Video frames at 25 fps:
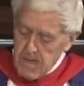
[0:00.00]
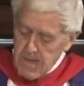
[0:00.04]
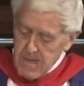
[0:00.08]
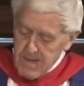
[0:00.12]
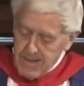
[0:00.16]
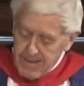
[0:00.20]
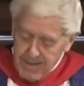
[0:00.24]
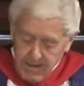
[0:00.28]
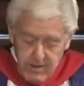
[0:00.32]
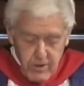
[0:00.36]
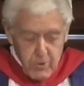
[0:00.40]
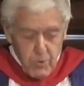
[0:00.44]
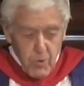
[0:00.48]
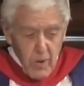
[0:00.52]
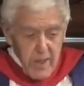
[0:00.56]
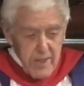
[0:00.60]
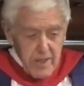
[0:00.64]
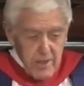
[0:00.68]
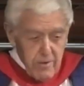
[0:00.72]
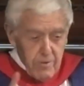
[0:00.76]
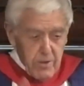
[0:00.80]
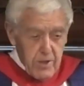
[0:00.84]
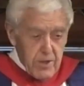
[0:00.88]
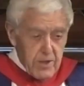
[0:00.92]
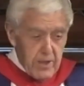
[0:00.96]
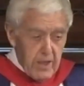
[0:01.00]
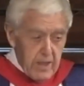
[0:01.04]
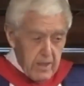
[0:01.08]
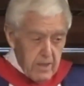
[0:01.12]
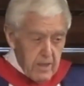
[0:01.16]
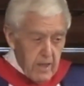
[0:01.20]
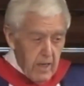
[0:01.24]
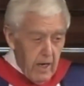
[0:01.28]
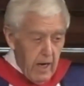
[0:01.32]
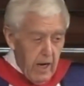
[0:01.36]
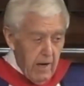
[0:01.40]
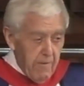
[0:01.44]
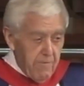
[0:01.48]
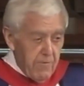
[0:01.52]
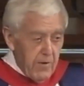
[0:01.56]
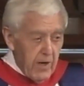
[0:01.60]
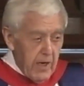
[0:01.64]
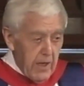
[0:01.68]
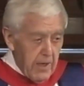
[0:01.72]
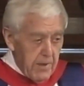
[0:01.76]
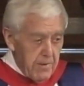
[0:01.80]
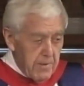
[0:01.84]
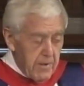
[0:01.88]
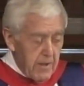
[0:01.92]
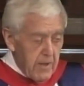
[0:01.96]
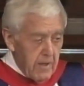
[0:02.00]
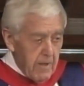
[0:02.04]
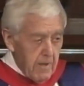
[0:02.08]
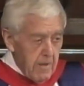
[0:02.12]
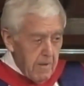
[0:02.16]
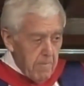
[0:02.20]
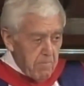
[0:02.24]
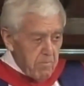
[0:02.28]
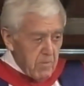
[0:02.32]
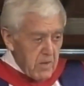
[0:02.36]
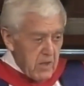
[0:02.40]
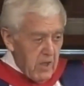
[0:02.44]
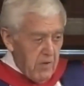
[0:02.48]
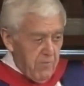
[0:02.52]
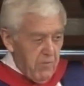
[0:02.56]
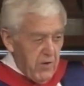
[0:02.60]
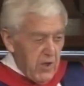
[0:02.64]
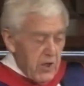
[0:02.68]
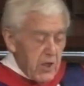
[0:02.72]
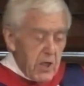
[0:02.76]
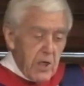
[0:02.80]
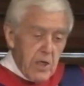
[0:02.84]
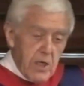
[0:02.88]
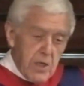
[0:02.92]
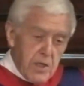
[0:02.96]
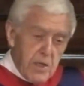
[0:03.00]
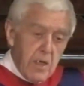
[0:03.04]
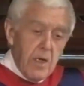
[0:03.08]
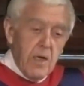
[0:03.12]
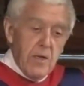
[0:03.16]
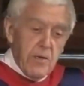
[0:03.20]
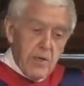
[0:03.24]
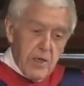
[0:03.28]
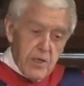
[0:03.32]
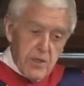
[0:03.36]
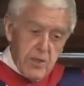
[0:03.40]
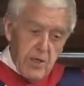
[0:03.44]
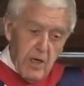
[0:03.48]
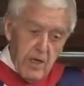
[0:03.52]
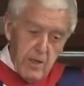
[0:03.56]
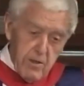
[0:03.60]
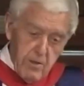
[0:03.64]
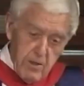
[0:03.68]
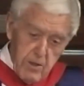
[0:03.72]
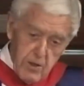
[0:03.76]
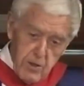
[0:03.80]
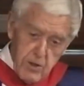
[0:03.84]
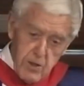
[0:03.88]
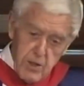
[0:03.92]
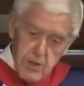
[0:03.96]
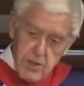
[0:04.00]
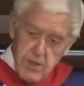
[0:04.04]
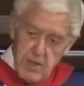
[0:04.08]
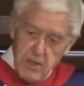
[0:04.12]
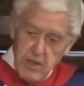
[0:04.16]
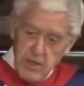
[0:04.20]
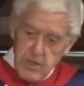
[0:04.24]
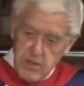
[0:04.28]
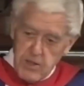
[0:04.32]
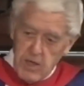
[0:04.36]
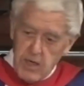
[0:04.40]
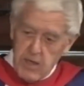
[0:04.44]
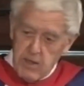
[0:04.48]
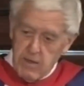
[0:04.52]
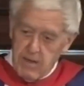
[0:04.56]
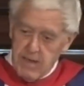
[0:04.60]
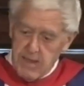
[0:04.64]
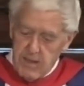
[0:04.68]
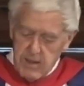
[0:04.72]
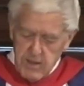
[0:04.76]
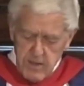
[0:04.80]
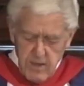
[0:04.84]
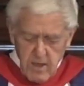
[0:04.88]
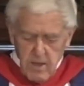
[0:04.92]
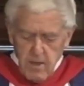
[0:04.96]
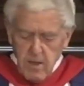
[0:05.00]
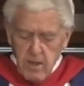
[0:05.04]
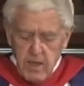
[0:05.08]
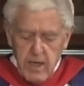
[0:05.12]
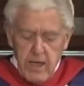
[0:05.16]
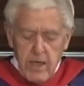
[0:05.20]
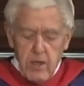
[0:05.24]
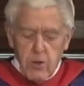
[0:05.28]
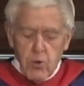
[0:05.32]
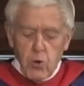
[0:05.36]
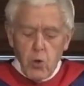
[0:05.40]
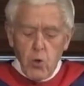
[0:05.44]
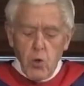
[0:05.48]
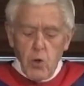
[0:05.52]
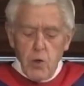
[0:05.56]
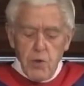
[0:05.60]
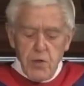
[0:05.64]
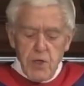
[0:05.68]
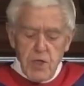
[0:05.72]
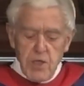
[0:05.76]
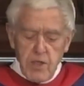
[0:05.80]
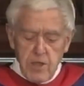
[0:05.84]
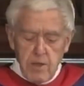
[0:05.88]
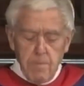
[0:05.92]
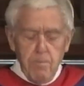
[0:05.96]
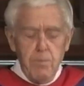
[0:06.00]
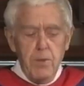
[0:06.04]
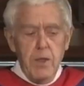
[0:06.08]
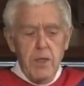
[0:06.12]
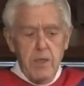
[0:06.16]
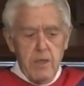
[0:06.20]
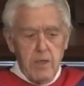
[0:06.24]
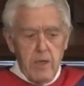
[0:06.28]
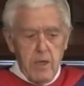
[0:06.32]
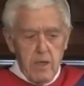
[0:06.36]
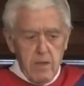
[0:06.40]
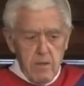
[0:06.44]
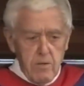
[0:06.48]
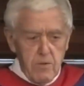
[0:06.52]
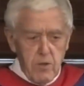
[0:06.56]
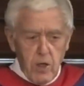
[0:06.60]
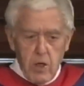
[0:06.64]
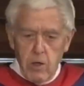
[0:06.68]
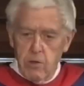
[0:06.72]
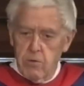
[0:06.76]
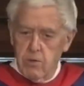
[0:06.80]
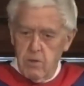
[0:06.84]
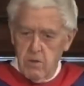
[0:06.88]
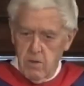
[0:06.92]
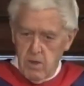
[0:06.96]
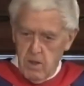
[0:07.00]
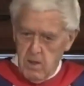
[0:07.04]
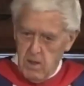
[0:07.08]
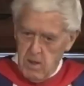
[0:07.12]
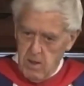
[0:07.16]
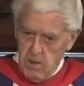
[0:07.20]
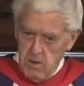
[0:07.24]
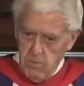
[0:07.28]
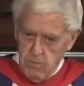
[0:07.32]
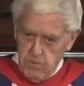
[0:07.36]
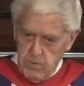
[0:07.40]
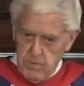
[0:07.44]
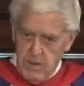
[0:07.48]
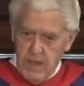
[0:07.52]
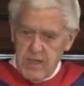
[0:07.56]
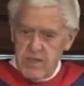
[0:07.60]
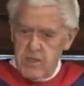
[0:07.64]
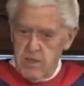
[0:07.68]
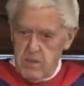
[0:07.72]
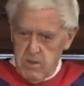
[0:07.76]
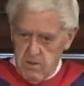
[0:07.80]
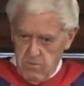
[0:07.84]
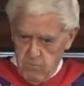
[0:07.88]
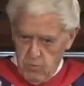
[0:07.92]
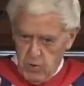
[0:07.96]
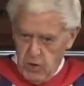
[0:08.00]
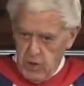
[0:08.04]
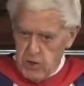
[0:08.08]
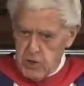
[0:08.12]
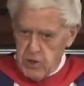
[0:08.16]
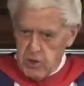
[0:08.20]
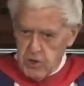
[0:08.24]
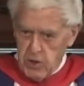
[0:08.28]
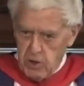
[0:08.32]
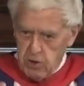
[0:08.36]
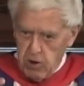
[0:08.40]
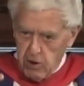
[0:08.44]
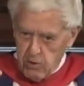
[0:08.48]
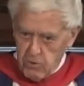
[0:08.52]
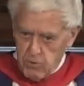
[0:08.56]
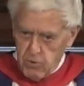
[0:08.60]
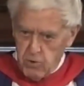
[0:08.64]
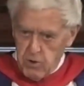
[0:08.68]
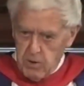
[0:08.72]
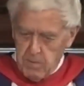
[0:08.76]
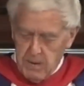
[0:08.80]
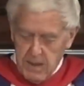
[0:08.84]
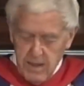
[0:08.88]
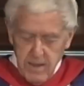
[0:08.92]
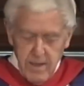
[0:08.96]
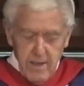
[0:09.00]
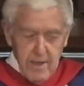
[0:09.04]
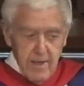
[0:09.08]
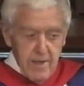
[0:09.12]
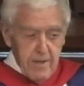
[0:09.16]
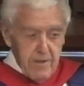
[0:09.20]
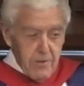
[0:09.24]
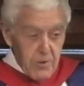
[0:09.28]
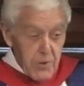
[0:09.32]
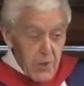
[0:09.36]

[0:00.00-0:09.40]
Now, it's quite interesting, I find, that for years the psychologists and the psychoanalysts ignored this completely. That's religion, you don't talk about it.